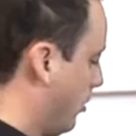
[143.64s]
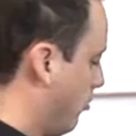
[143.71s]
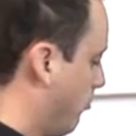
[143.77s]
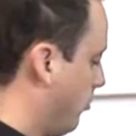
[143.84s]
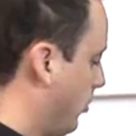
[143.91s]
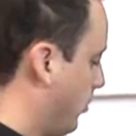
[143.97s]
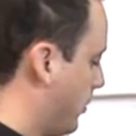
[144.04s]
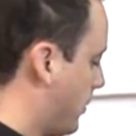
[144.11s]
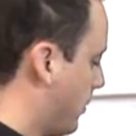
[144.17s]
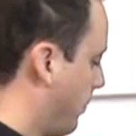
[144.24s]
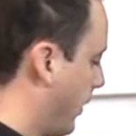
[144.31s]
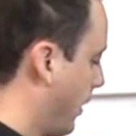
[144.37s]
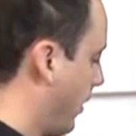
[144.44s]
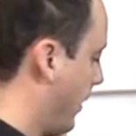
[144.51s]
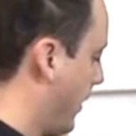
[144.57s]
rules
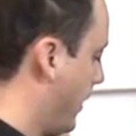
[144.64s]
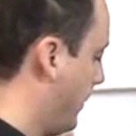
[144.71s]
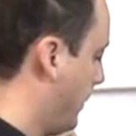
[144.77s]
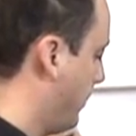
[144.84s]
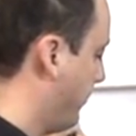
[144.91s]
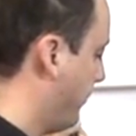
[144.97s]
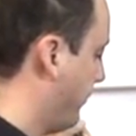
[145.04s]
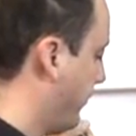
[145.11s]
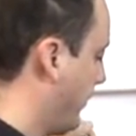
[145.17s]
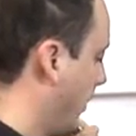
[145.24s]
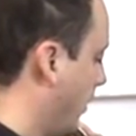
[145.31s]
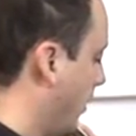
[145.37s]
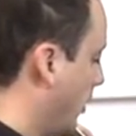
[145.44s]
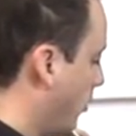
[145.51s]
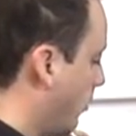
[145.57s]
apply,
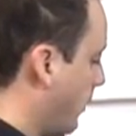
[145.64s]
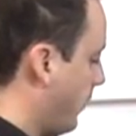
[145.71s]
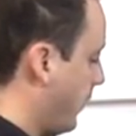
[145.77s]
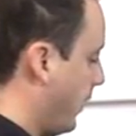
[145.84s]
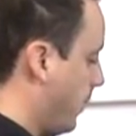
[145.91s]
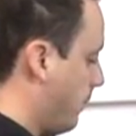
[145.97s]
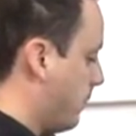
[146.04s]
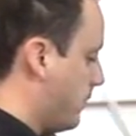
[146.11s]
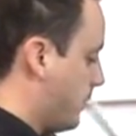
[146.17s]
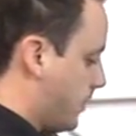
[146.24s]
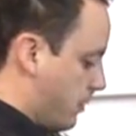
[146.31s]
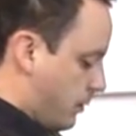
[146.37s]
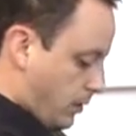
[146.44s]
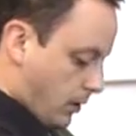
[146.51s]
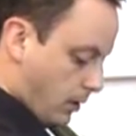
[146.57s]
where the
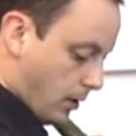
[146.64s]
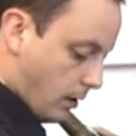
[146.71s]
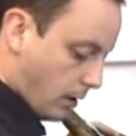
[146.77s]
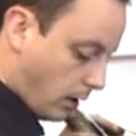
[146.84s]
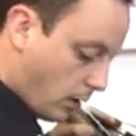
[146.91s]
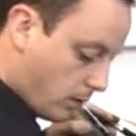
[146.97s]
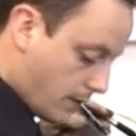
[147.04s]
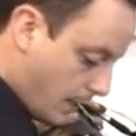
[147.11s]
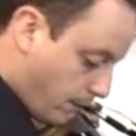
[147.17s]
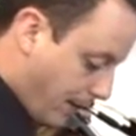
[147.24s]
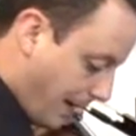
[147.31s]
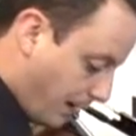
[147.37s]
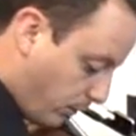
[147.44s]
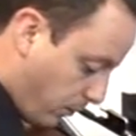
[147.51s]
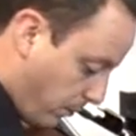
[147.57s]
names go down
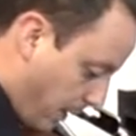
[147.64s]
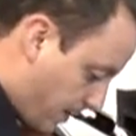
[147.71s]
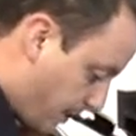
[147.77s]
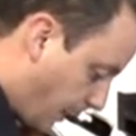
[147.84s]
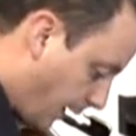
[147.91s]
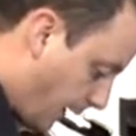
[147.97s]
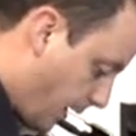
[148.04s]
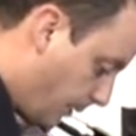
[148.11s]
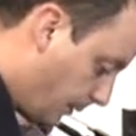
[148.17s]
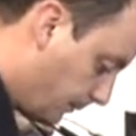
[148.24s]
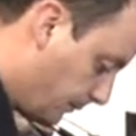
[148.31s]
alphabetically